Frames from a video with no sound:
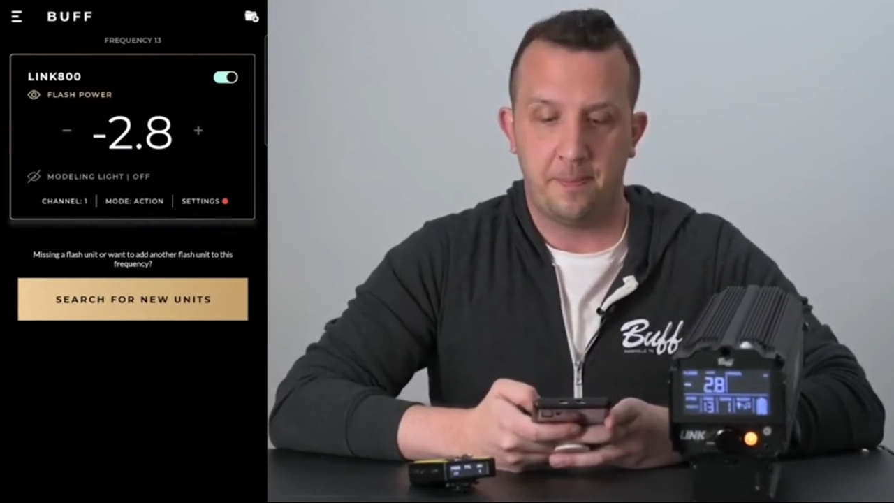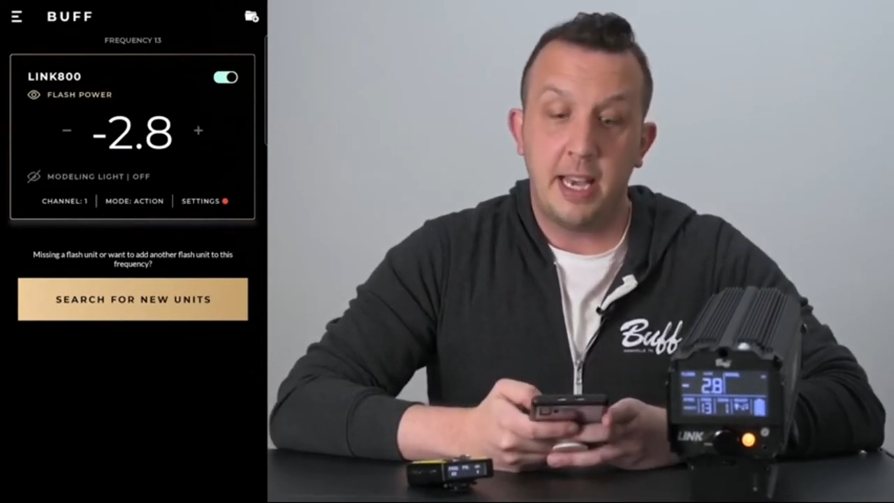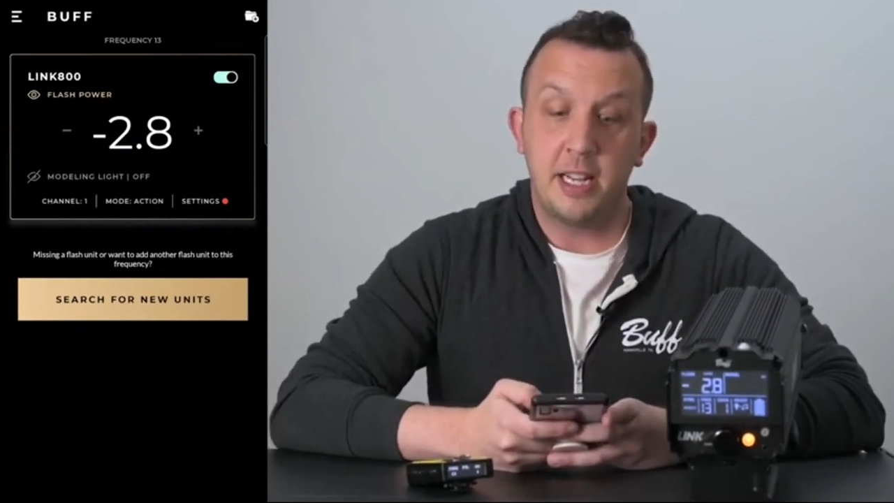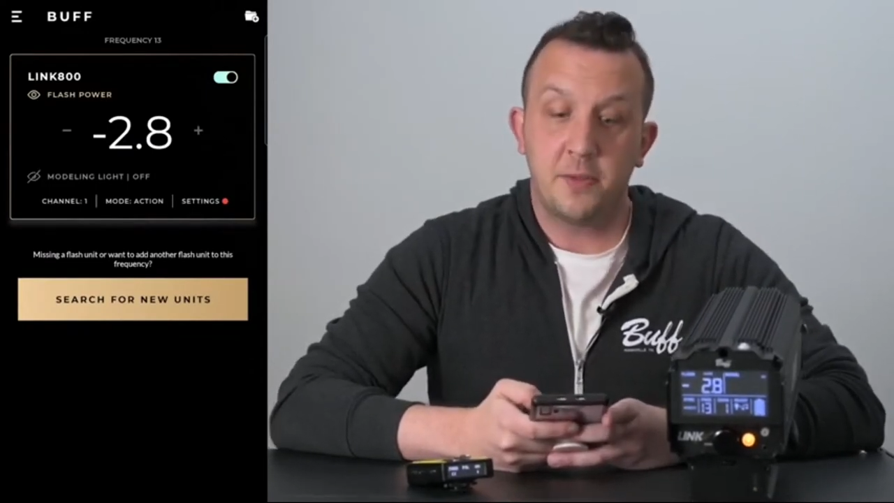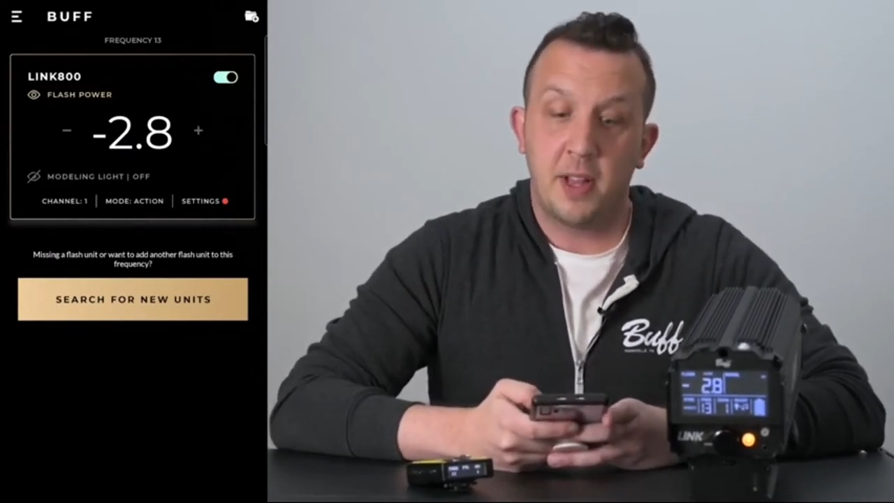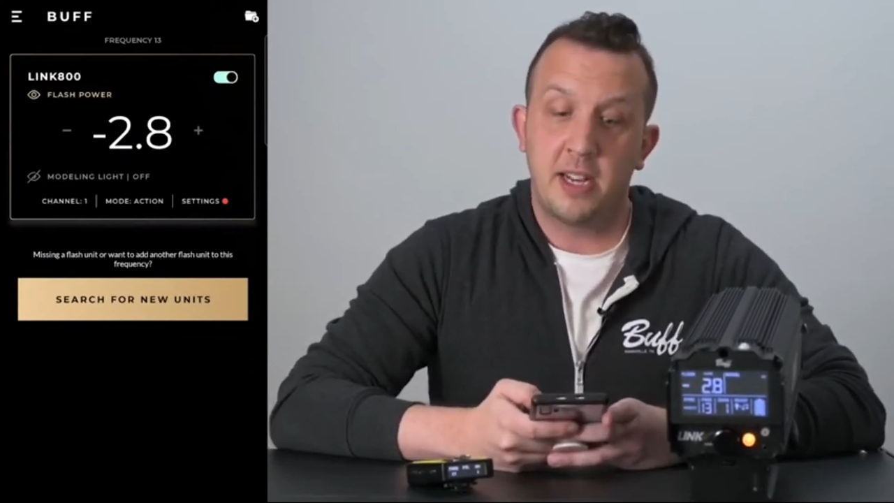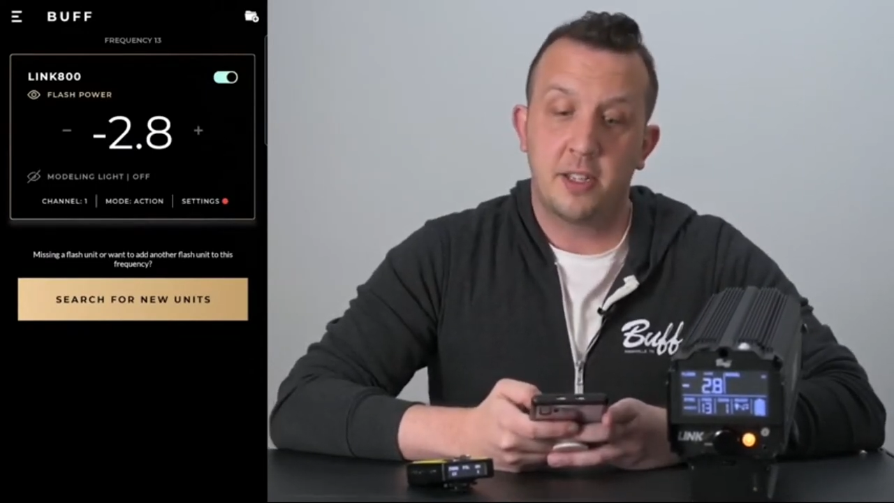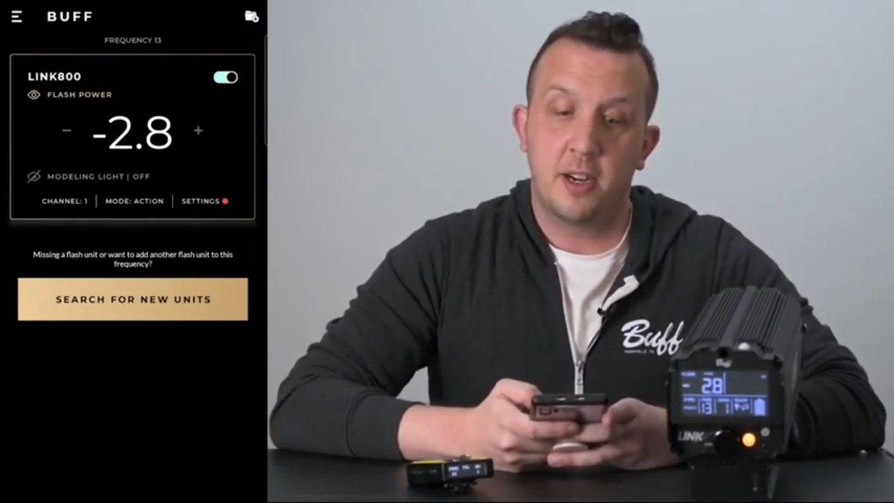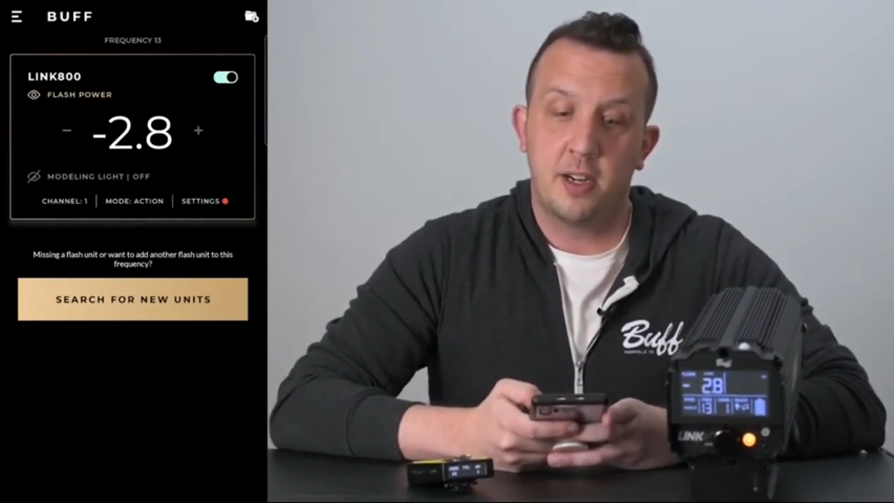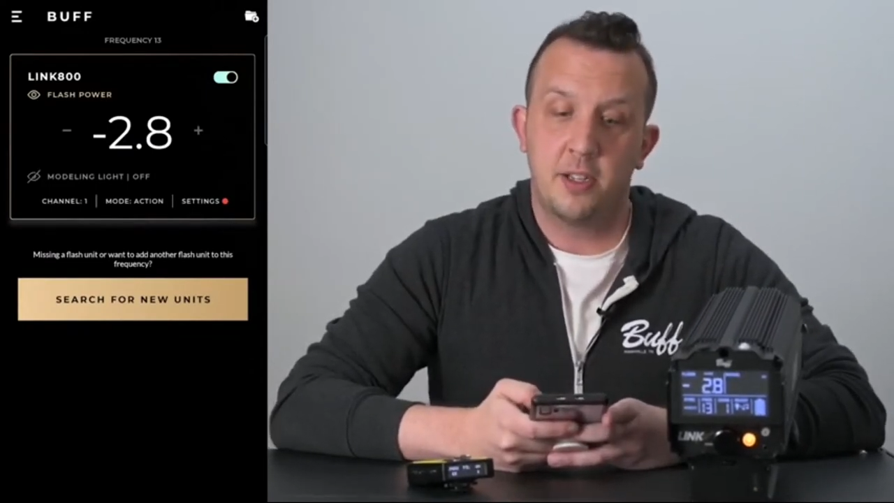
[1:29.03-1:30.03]
Each flash
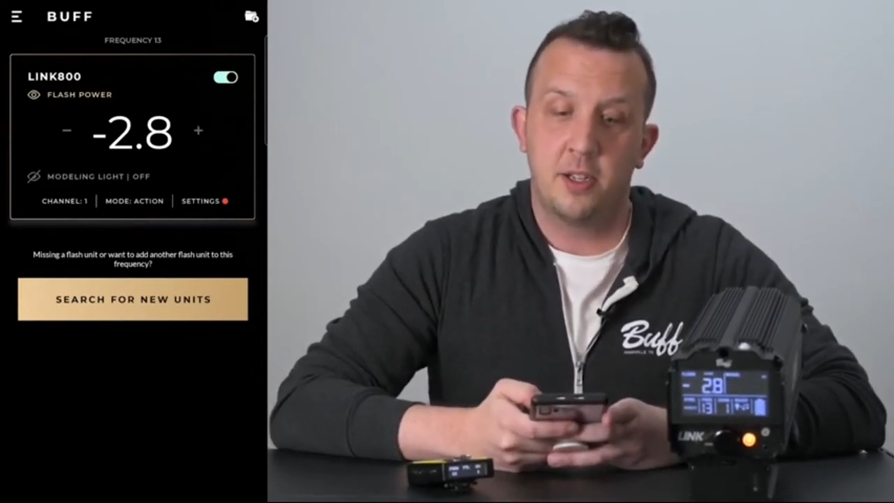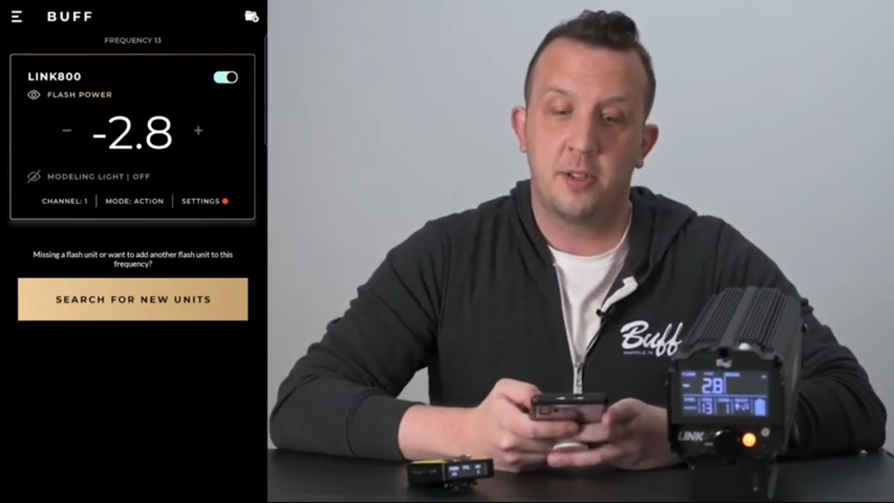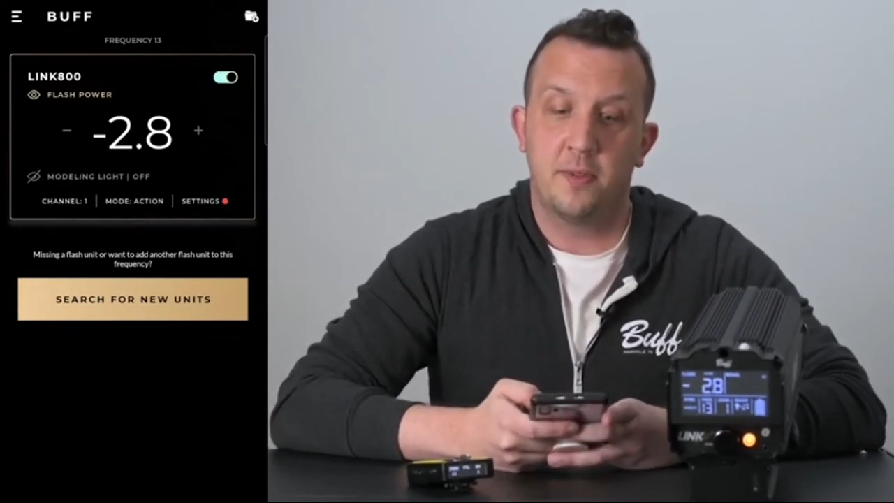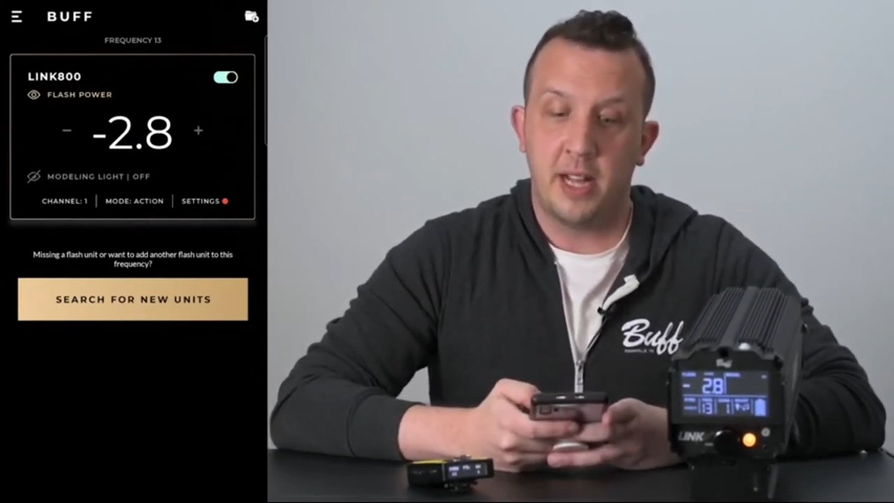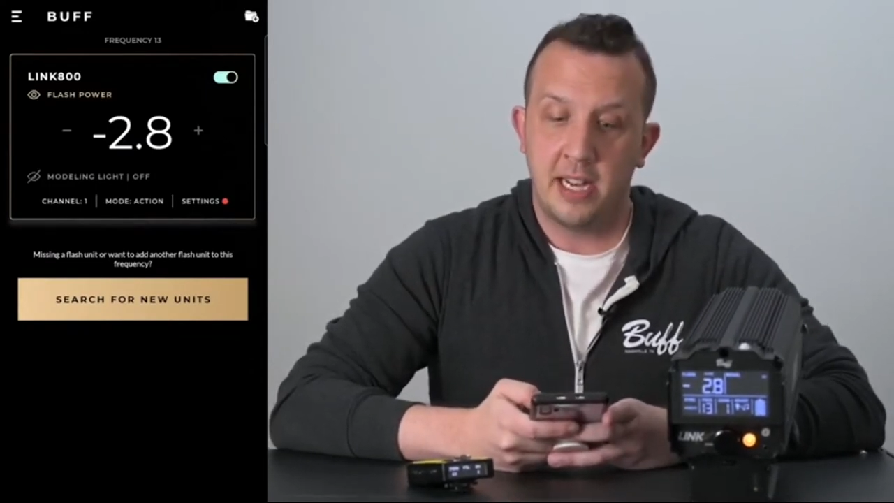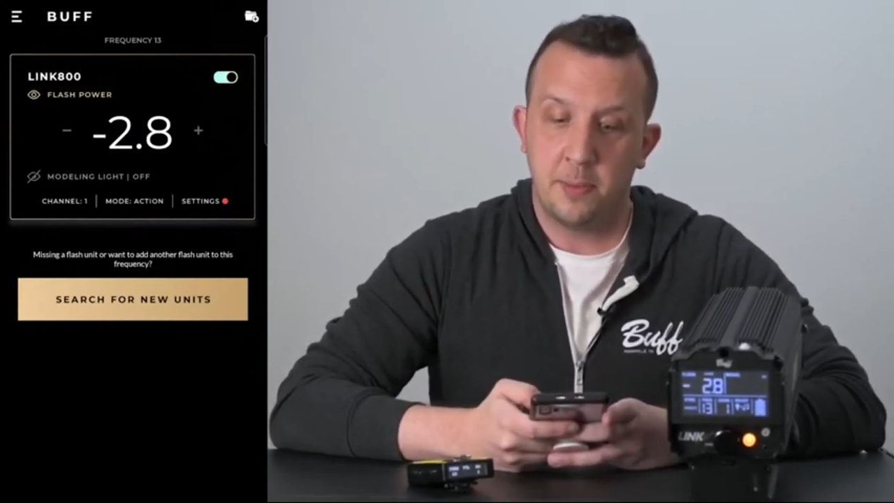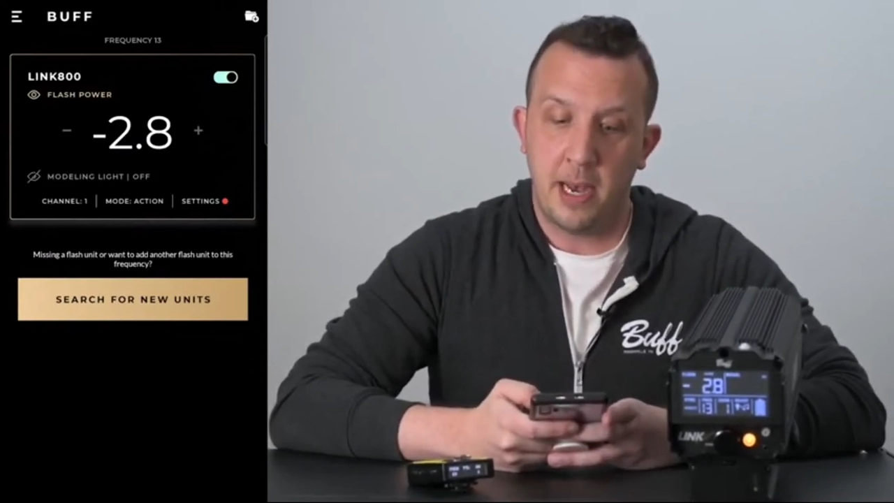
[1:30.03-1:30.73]
card shows the flash